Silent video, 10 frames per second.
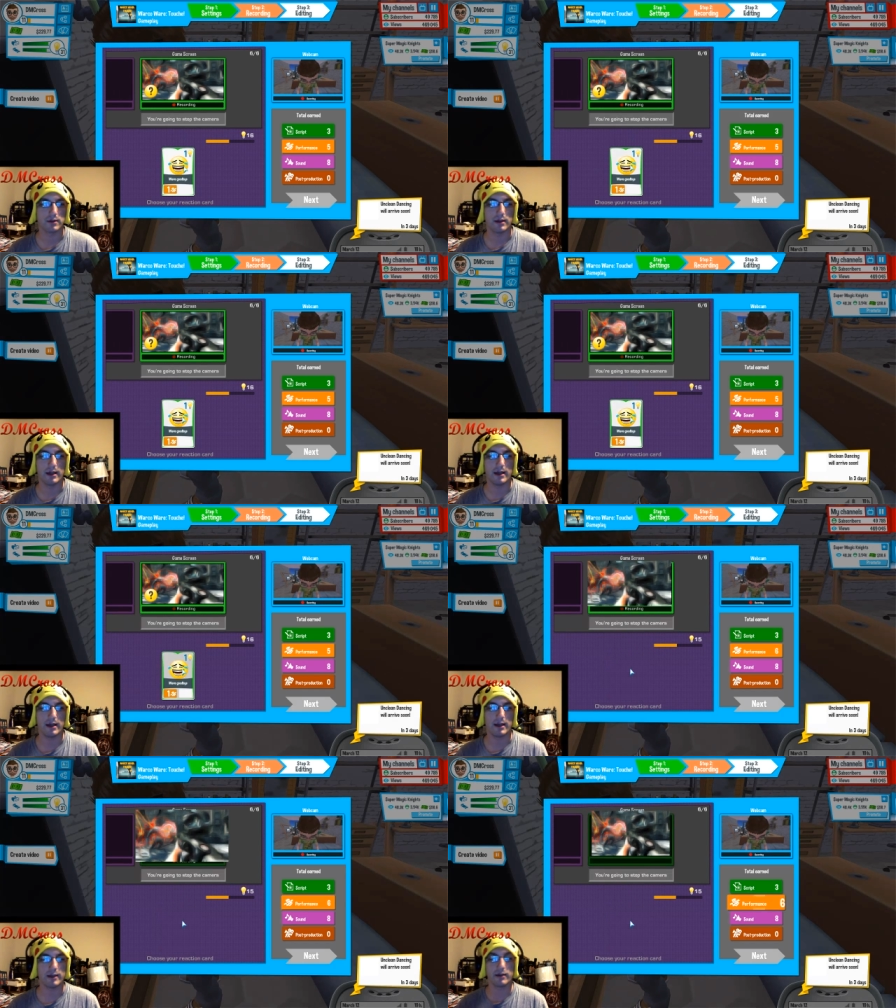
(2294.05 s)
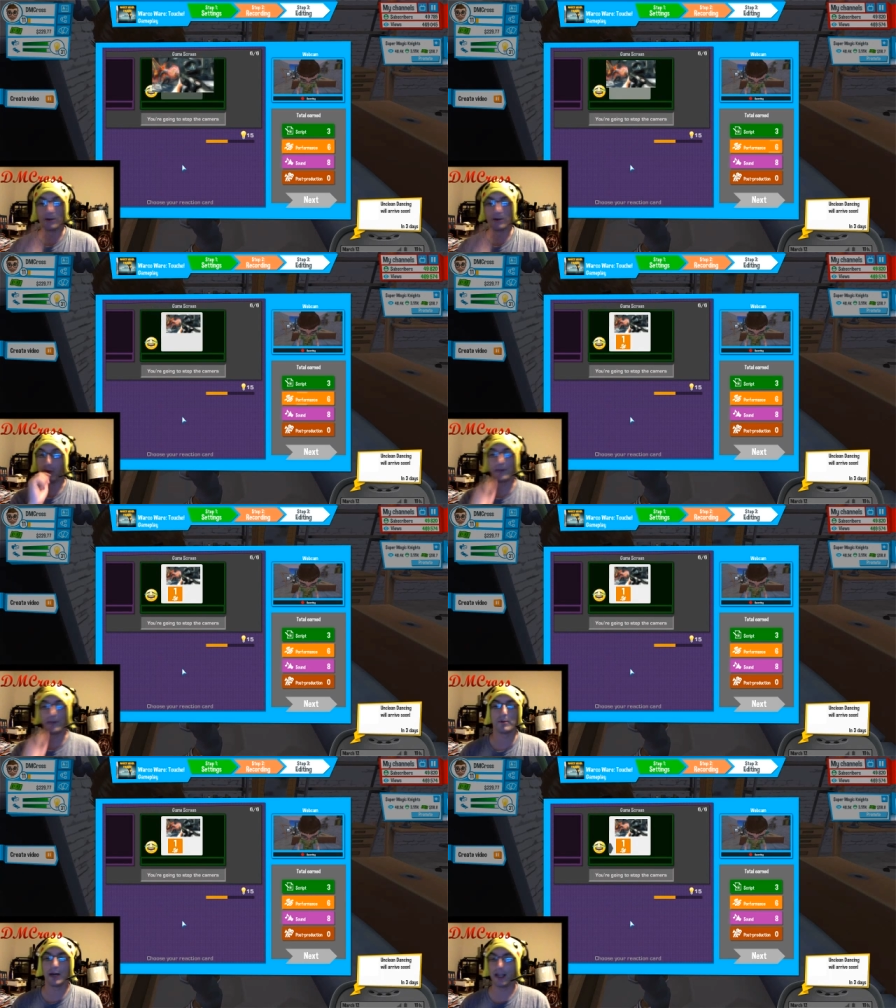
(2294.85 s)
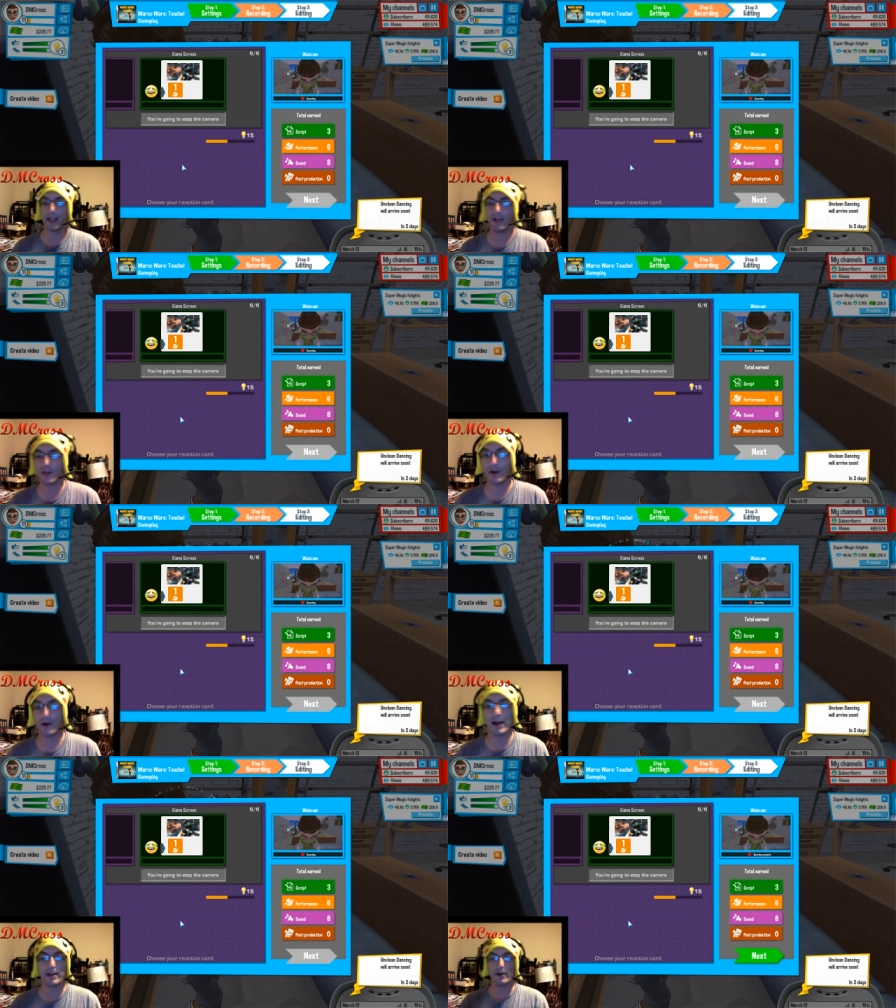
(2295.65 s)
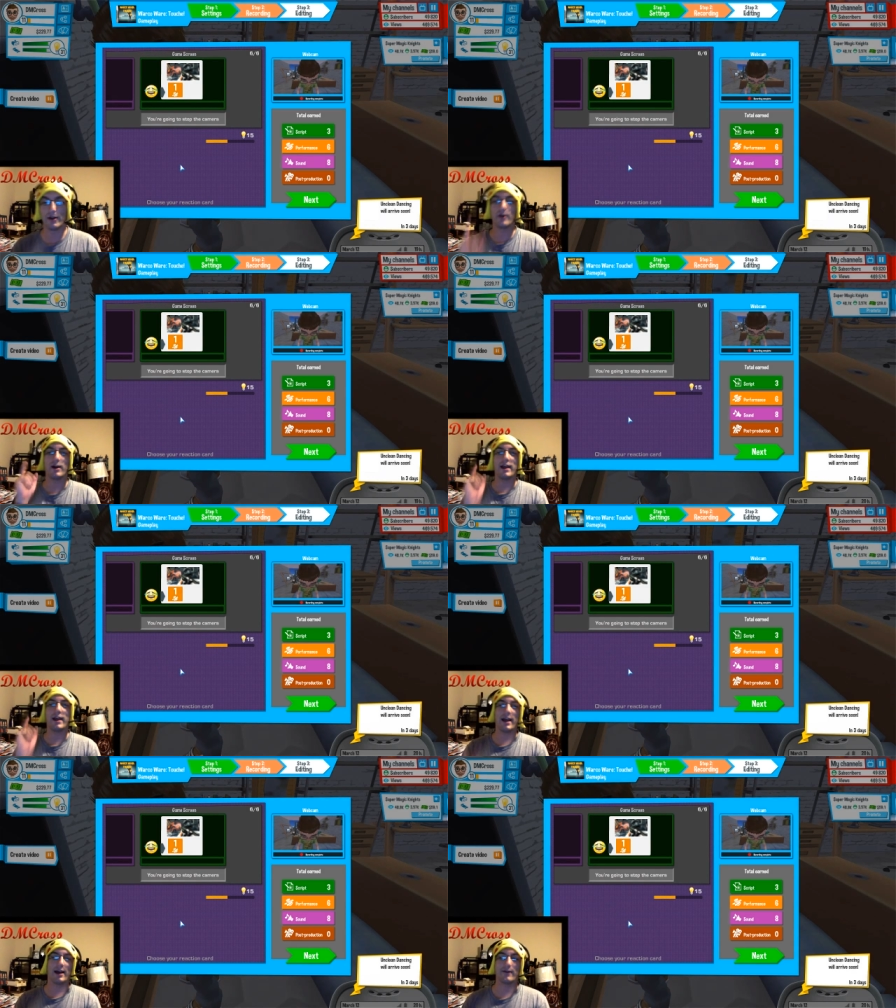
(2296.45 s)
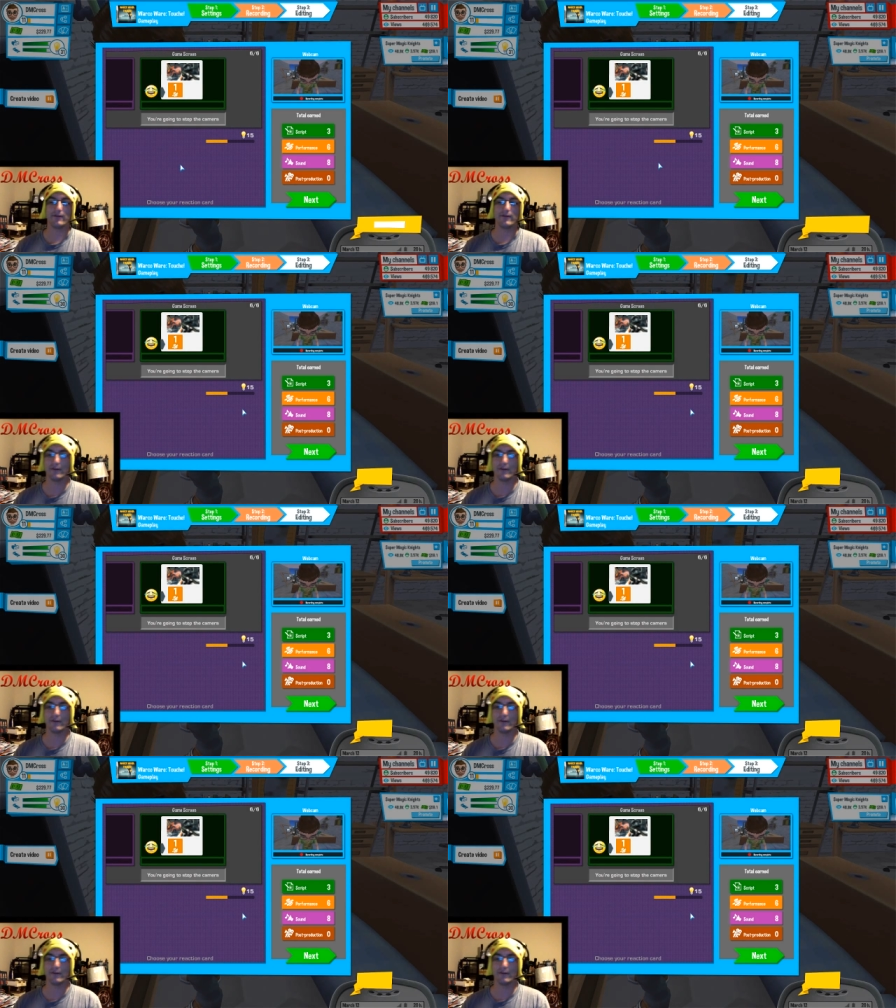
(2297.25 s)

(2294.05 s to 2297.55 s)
And wave goodbye, even though I know I have